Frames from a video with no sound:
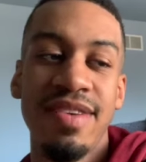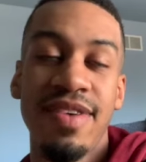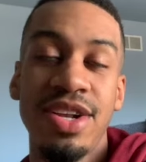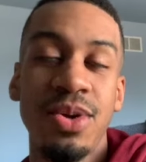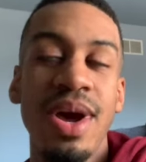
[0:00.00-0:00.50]
if
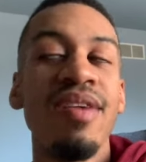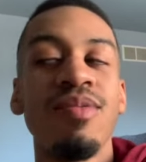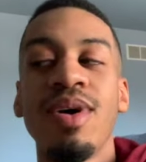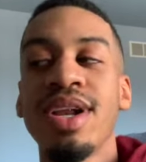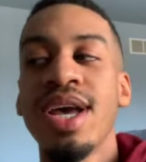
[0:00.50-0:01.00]
I do
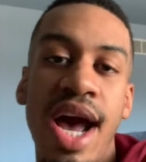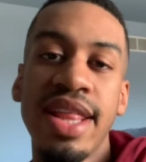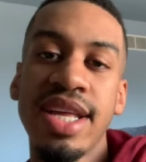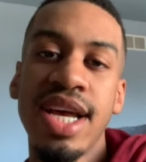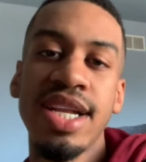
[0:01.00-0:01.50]
have one. I
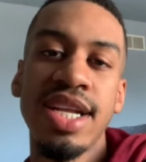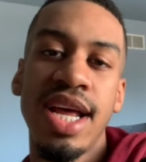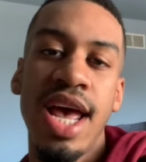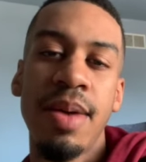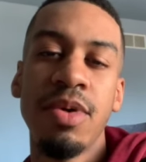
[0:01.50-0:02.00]
think I need
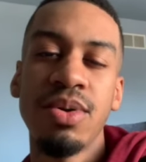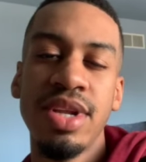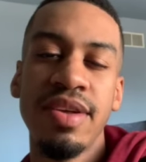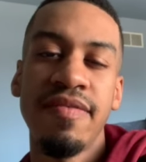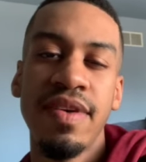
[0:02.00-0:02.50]
a MOD
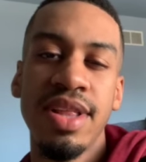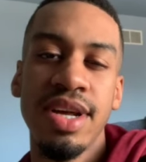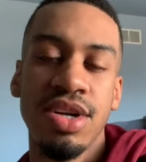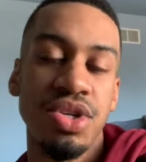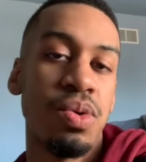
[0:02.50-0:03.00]

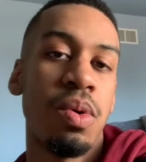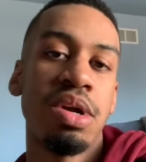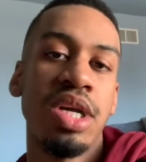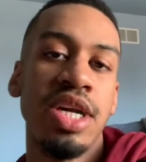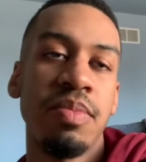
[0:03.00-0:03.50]
filling on
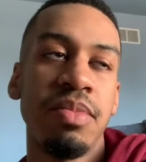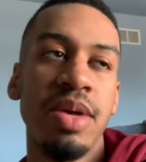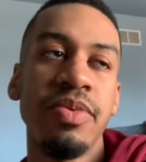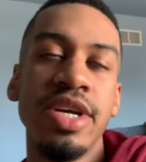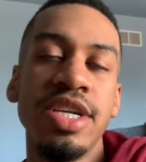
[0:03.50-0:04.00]
20 and
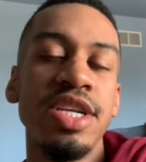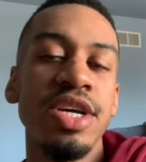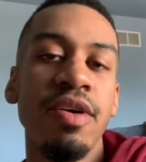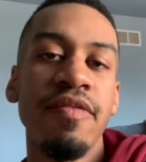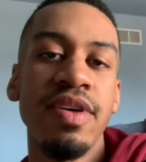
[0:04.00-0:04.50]
maybe a
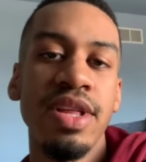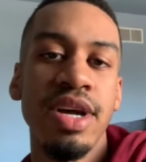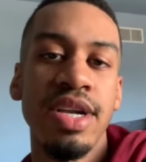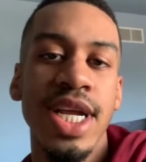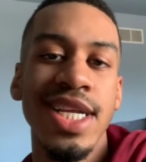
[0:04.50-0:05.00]
DO
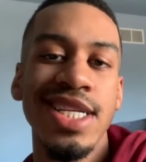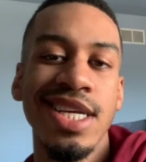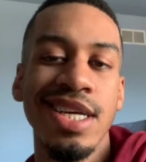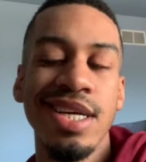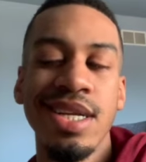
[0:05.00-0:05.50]
filling on
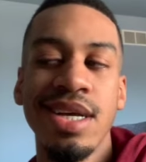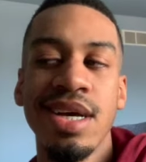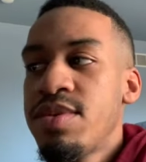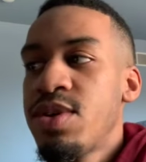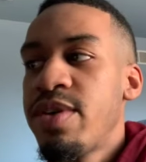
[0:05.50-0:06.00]
19.
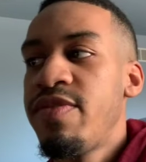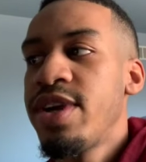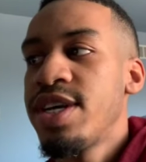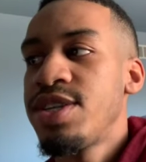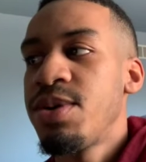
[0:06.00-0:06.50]
So if you
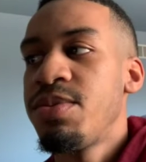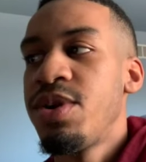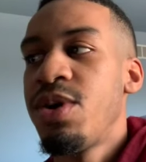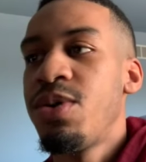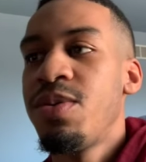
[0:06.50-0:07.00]
guys don't
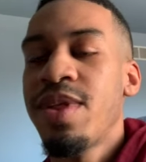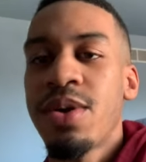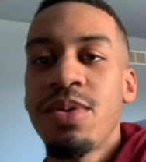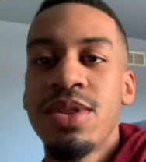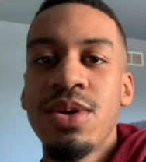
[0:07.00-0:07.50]
know
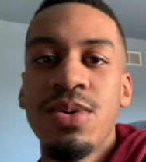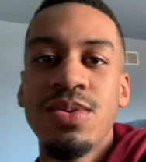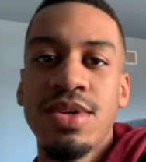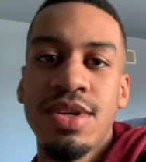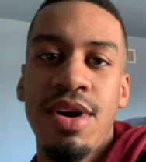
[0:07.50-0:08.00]
like what
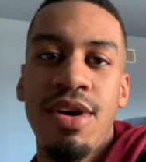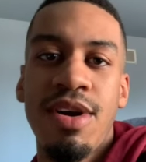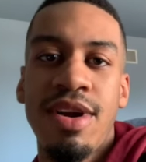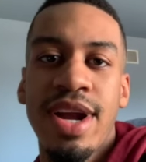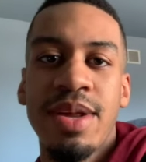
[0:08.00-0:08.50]
those
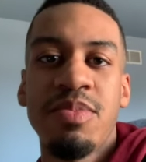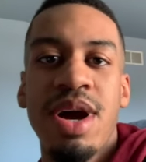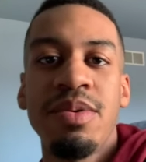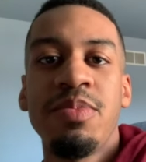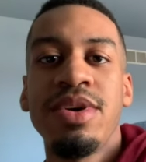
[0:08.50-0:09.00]
are, I can
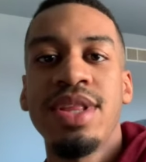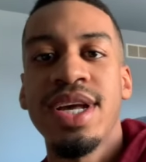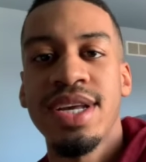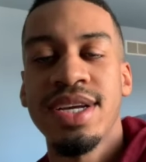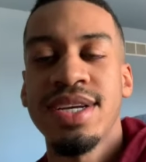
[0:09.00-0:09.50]
probably put
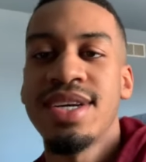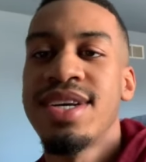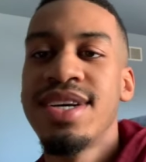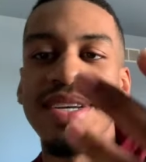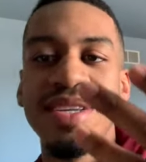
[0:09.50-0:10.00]
like
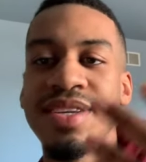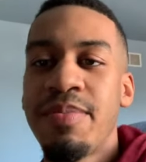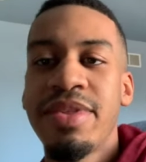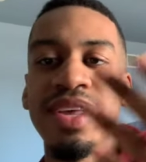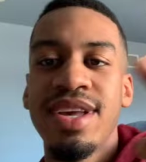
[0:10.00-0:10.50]

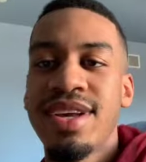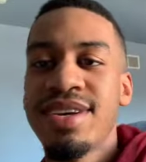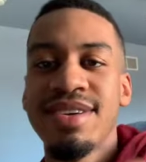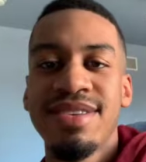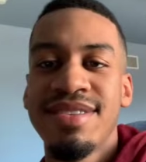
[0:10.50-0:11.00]

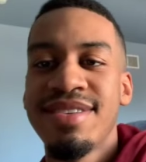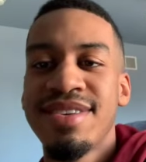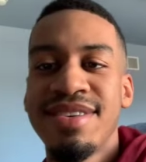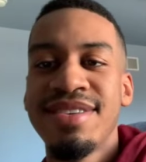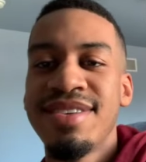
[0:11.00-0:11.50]
something
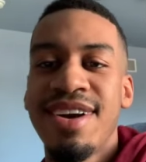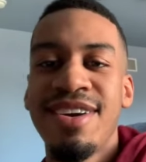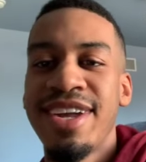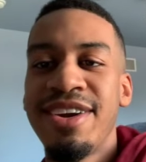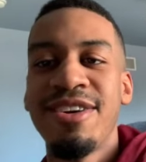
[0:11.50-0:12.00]

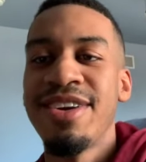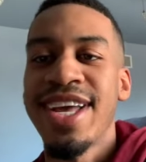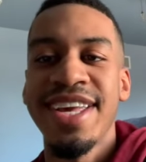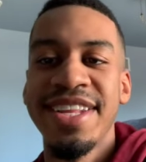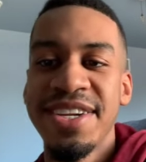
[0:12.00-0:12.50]
are here
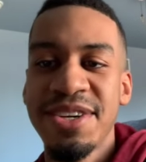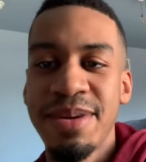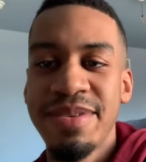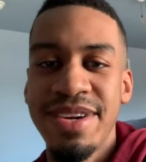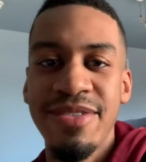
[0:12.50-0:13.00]
like in the
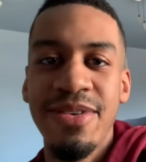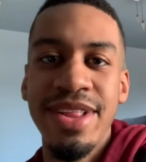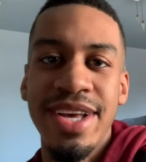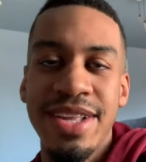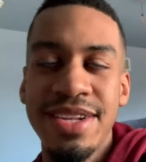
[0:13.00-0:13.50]
description of
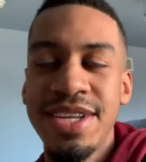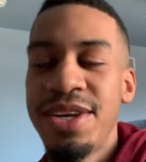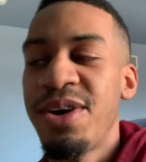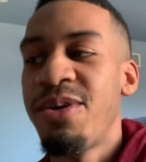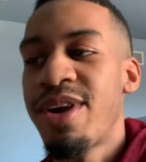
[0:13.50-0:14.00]
what like
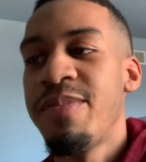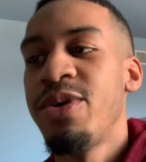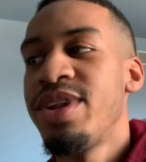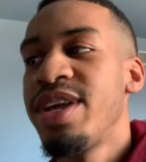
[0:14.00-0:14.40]
DO or MOD